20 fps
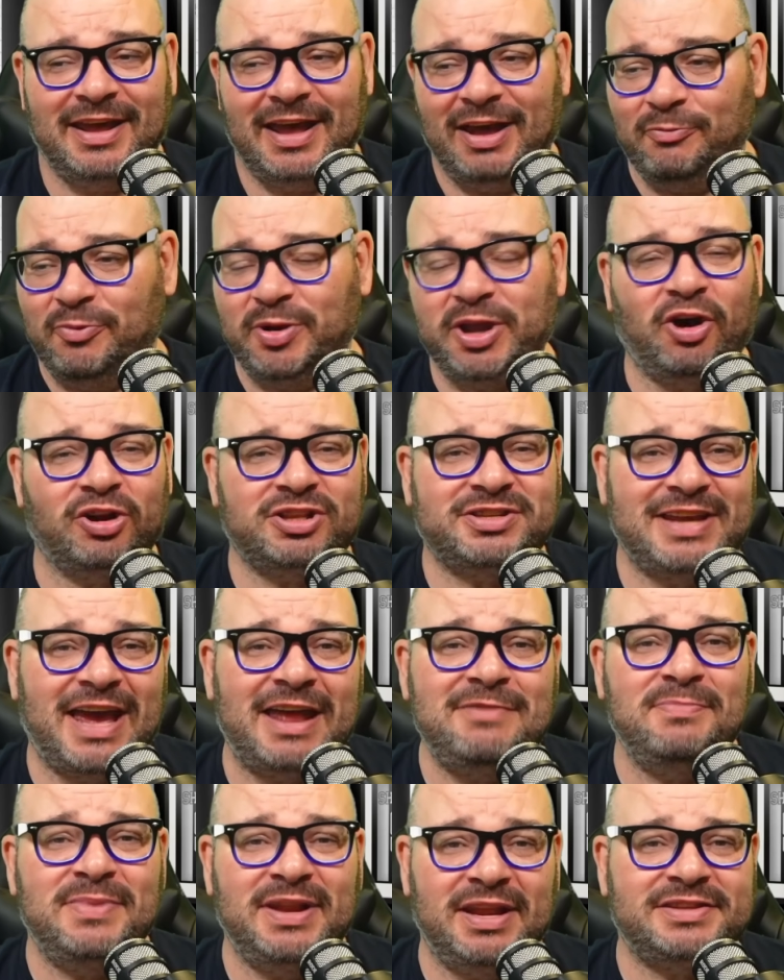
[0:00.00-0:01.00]
We got
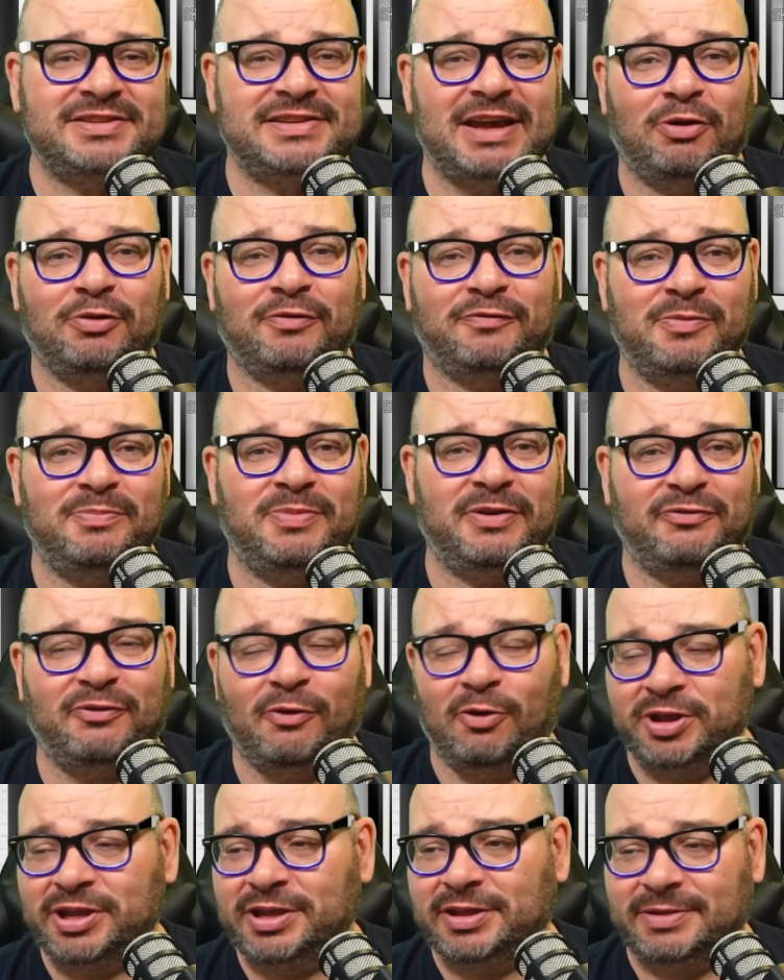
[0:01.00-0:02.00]
10 minutes out of him
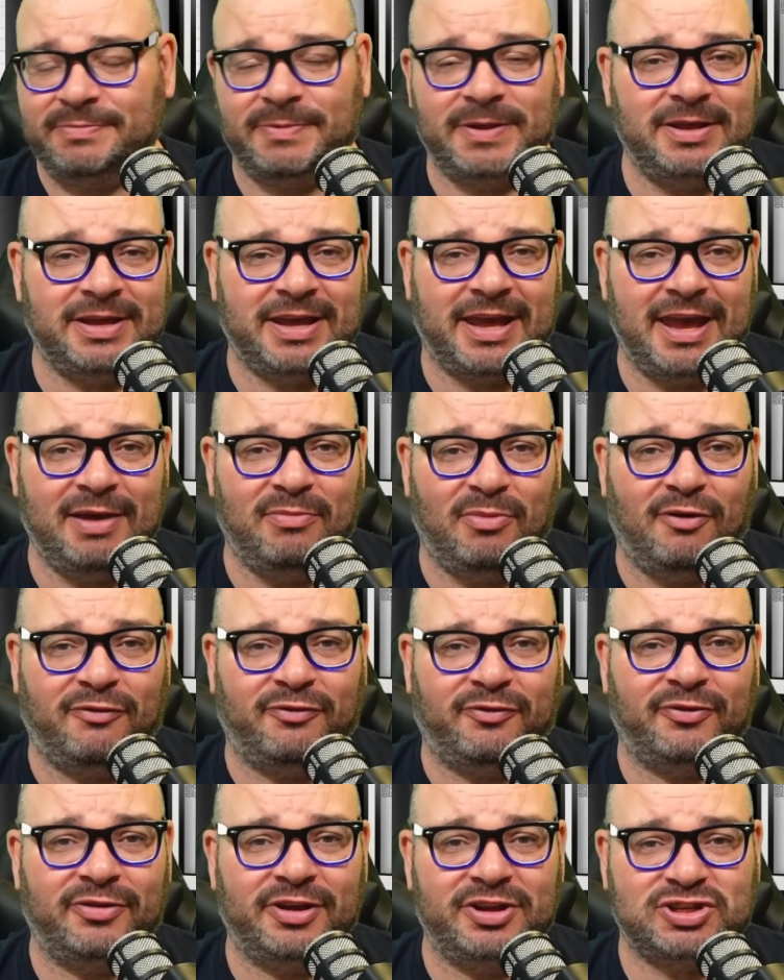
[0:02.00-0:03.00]
before he came
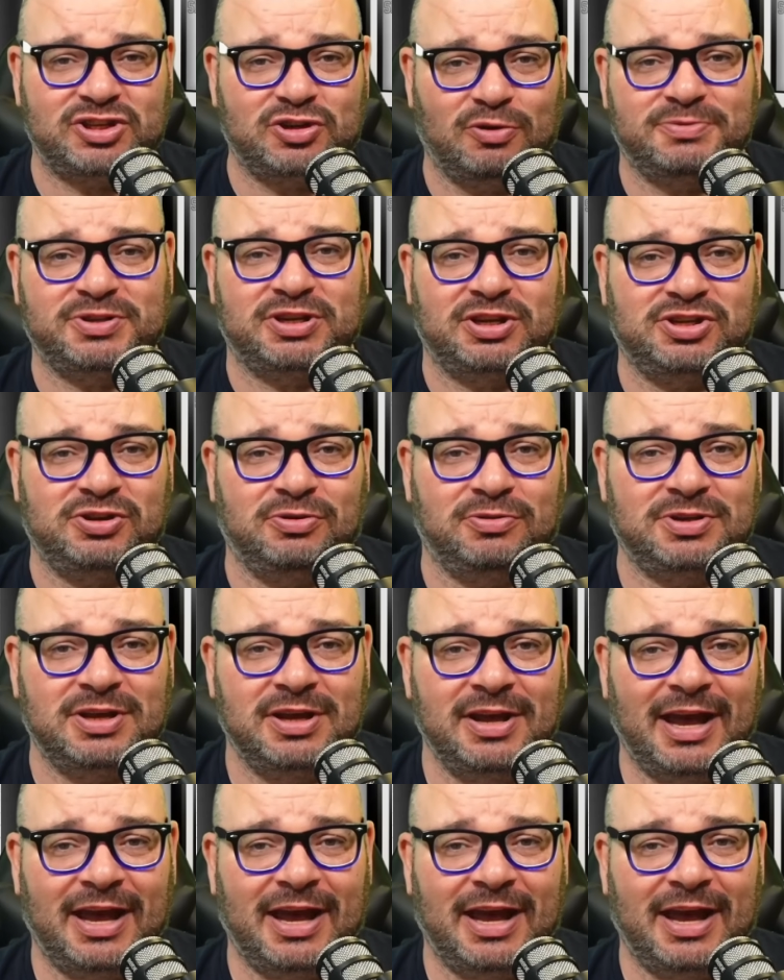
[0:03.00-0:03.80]
off as substitute.